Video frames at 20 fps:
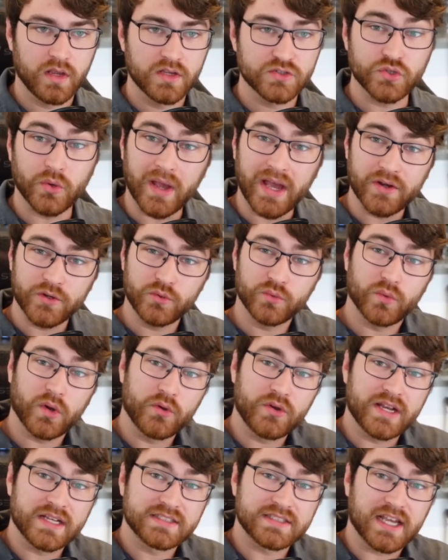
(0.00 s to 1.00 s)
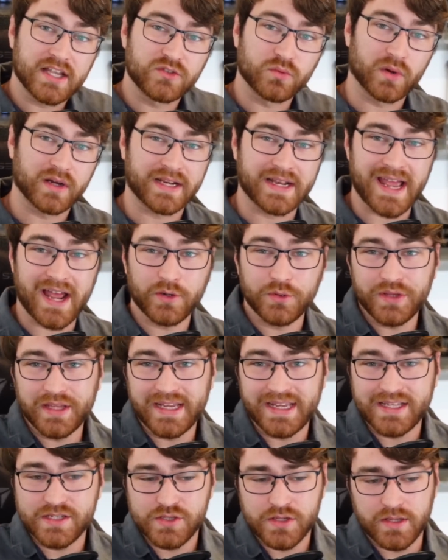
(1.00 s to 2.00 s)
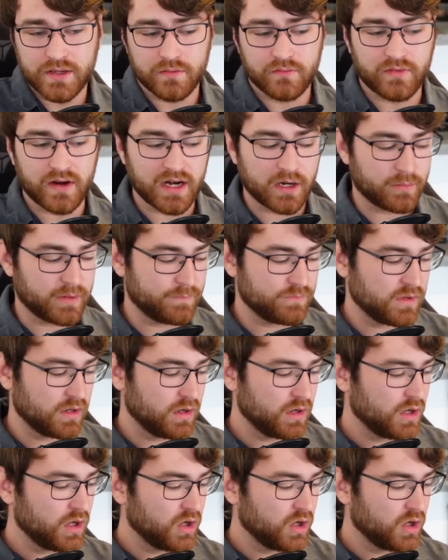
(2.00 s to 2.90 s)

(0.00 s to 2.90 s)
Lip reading: So how do rodenticides work and how do they get into the environment?